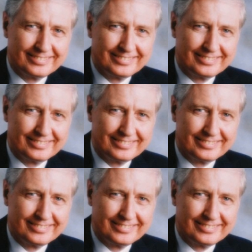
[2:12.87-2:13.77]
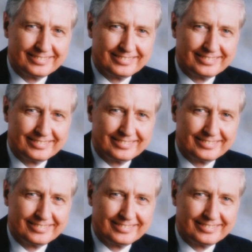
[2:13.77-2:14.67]

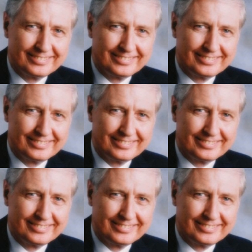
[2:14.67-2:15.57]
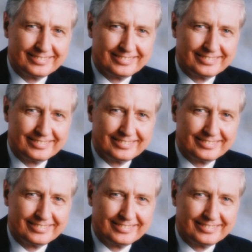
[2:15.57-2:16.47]

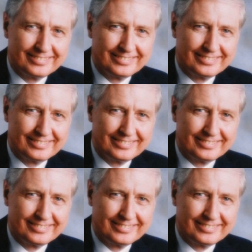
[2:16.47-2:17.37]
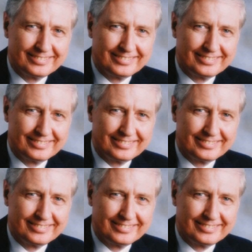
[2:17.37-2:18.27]

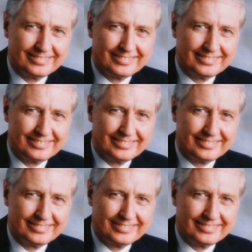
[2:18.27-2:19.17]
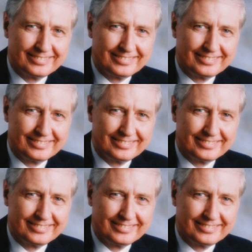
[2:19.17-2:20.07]

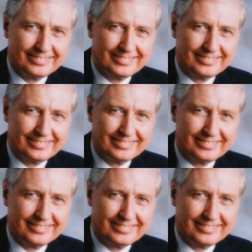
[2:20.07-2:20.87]
The face doesn't move, so there is nothing to read.